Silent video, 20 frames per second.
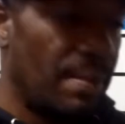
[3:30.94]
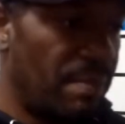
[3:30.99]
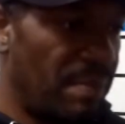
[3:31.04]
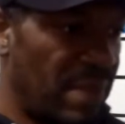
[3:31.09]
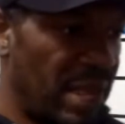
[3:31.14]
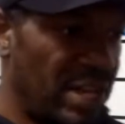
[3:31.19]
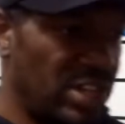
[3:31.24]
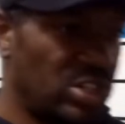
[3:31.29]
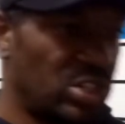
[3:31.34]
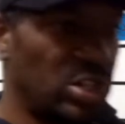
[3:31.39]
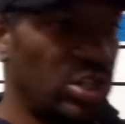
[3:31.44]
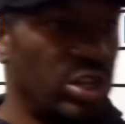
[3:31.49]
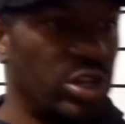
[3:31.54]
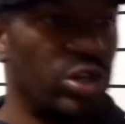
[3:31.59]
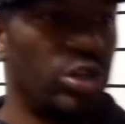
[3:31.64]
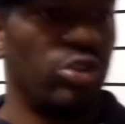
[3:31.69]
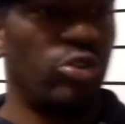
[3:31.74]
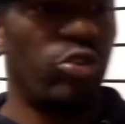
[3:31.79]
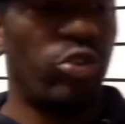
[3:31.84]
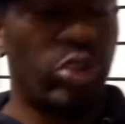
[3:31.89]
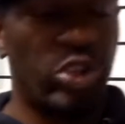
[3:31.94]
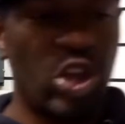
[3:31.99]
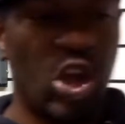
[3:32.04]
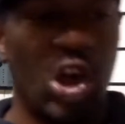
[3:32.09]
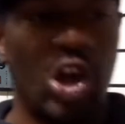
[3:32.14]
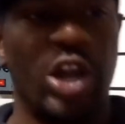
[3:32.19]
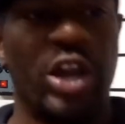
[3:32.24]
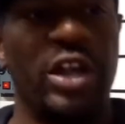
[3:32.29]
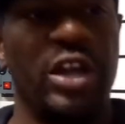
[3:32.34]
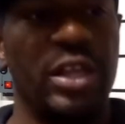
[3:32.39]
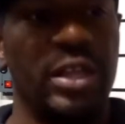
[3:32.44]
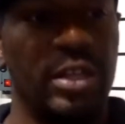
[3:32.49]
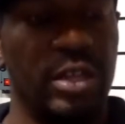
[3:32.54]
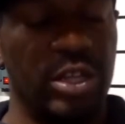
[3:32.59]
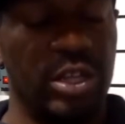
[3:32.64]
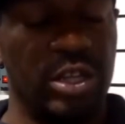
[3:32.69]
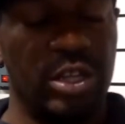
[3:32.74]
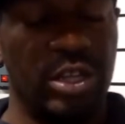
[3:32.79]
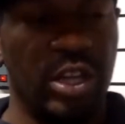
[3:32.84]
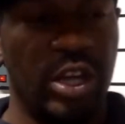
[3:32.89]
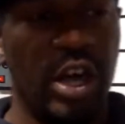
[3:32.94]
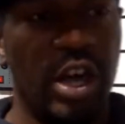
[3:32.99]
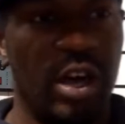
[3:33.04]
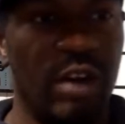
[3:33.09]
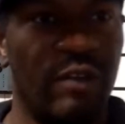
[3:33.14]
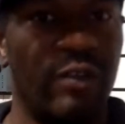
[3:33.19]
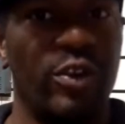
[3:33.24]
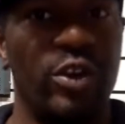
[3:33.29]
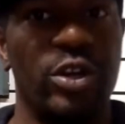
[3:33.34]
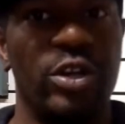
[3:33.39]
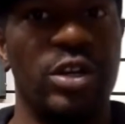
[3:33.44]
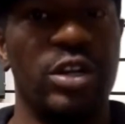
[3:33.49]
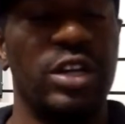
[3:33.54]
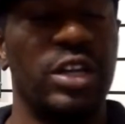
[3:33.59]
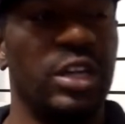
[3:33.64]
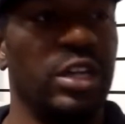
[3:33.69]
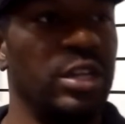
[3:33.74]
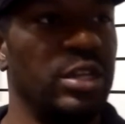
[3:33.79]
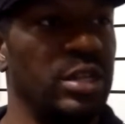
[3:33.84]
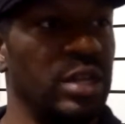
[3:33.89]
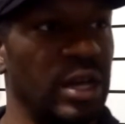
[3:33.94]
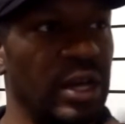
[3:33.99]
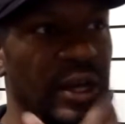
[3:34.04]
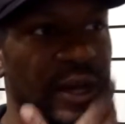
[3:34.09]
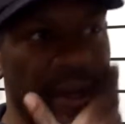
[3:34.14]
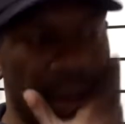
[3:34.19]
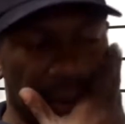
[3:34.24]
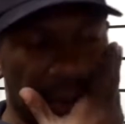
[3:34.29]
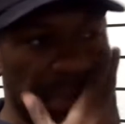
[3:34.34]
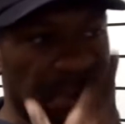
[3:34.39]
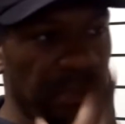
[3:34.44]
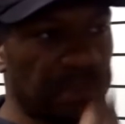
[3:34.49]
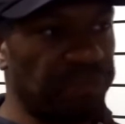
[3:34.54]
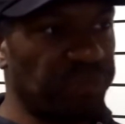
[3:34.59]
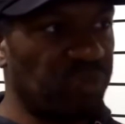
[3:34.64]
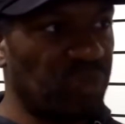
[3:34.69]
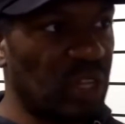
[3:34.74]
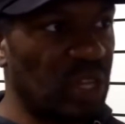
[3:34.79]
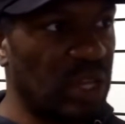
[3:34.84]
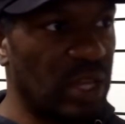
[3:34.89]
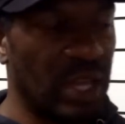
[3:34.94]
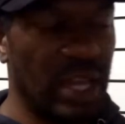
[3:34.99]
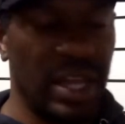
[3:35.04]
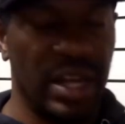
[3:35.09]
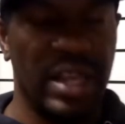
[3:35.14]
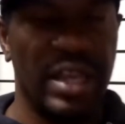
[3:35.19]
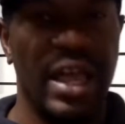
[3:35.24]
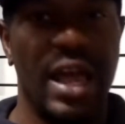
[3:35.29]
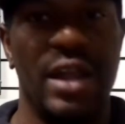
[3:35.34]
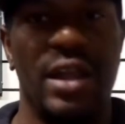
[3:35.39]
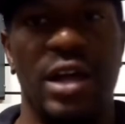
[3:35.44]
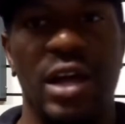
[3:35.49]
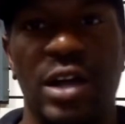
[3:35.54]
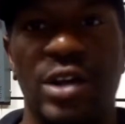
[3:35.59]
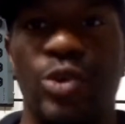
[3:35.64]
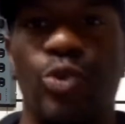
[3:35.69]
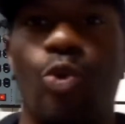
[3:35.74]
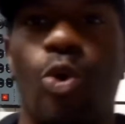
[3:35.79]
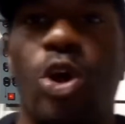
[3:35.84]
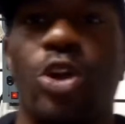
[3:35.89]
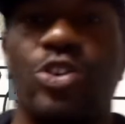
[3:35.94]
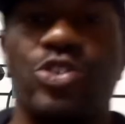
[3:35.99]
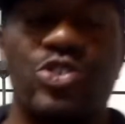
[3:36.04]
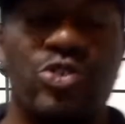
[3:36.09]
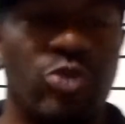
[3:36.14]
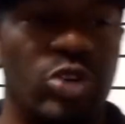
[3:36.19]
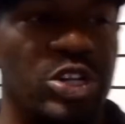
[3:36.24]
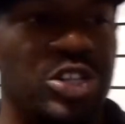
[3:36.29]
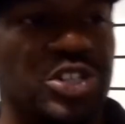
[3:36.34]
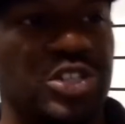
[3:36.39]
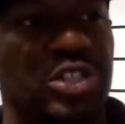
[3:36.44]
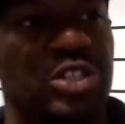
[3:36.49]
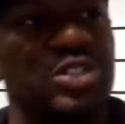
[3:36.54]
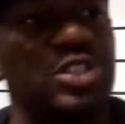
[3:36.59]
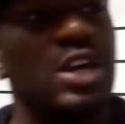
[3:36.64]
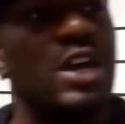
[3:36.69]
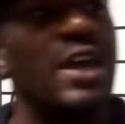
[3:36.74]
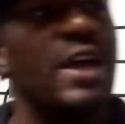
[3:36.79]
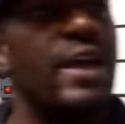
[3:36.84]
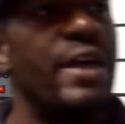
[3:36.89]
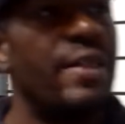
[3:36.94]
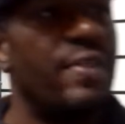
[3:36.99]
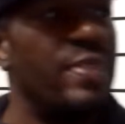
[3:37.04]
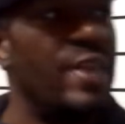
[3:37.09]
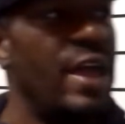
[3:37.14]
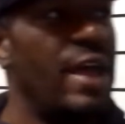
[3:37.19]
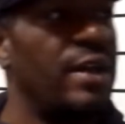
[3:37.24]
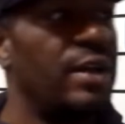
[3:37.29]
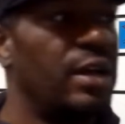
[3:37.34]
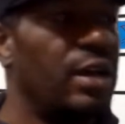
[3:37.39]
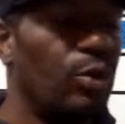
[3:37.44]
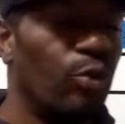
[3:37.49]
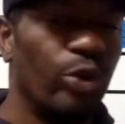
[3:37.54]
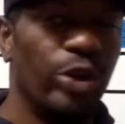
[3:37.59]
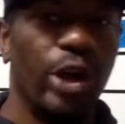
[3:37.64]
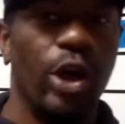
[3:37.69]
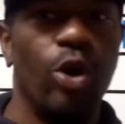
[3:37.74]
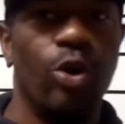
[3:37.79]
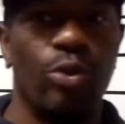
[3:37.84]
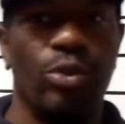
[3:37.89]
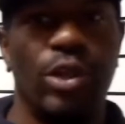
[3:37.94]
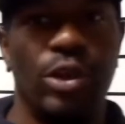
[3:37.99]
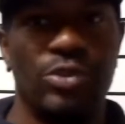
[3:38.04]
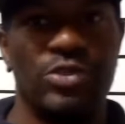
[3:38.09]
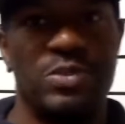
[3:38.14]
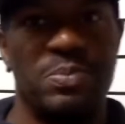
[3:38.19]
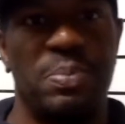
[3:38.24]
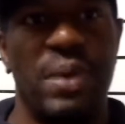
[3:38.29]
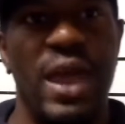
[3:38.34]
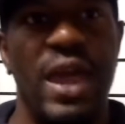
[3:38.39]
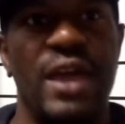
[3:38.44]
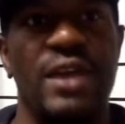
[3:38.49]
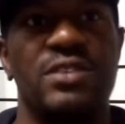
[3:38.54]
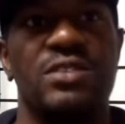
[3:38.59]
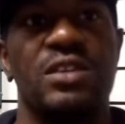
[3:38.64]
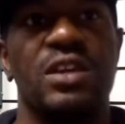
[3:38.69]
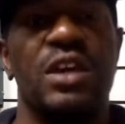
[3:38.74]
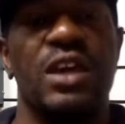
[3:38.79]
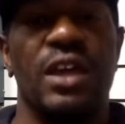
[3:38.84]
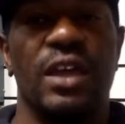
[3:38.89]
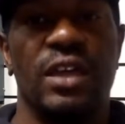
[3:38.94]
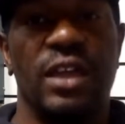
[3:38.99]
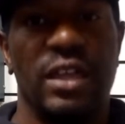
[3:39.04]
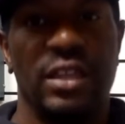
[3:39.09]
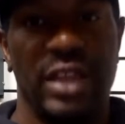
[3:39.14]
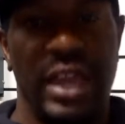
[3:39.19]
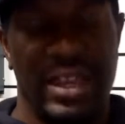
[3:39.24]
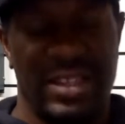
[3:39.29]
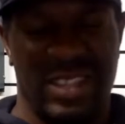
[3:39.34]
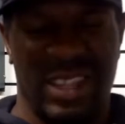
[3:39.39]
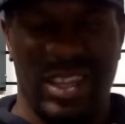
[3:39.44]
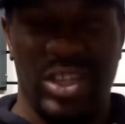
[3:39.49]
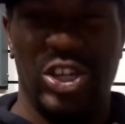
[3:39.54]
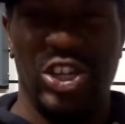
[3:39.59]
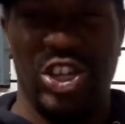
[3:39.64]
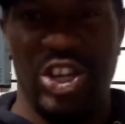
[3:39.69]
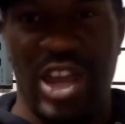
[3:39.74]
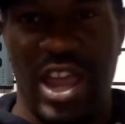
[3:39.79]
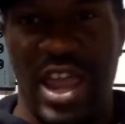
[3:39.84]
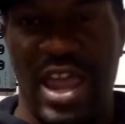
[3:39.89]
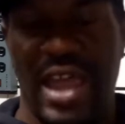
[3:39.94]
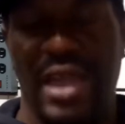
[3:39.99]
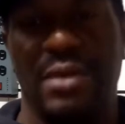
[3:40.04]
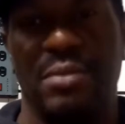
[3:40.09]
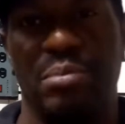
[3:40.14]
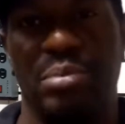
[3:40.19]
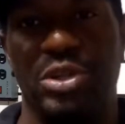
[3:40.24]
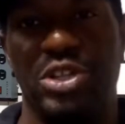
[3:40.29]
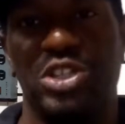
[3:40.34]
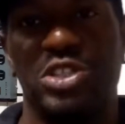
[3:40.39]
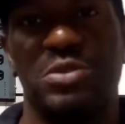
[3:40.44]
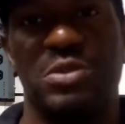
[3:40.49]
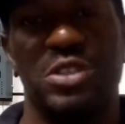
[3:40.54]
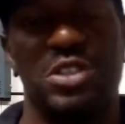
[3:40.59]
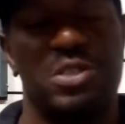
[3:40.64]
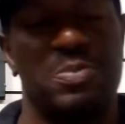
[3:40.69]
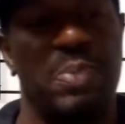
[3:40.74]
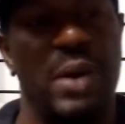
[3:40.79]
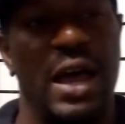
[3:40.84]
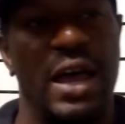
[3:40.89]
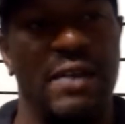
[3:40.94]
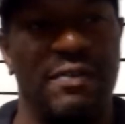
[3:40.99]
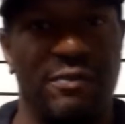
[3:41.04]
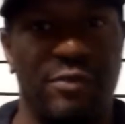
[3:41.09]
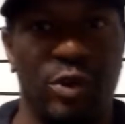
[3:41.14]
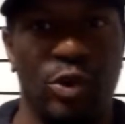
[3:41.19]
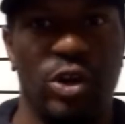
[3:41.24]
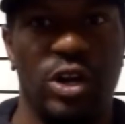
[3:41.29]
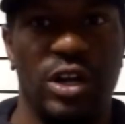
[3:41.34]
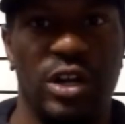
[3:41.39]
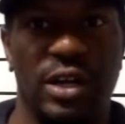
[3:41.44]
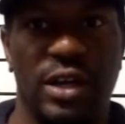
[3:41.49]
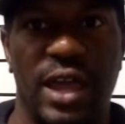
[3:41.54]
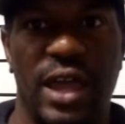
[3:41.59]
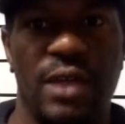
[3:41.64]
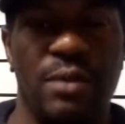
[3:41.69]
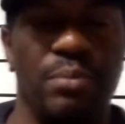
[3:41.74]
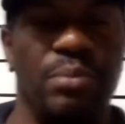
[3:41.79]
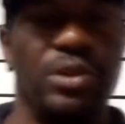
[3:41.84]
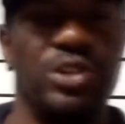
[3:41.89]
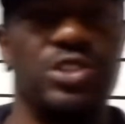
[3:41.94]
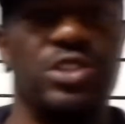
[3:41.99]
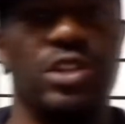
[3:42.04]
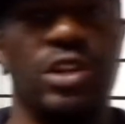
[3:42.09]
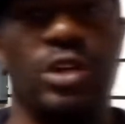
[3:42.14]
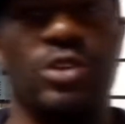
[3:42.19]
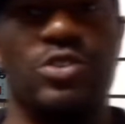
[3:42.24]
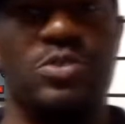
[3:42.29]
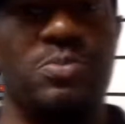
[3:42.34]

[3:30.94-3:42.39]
Make sure you're targeting cover and any kind of underwater structures that would hold those bass as a good ambush spot for ambushing those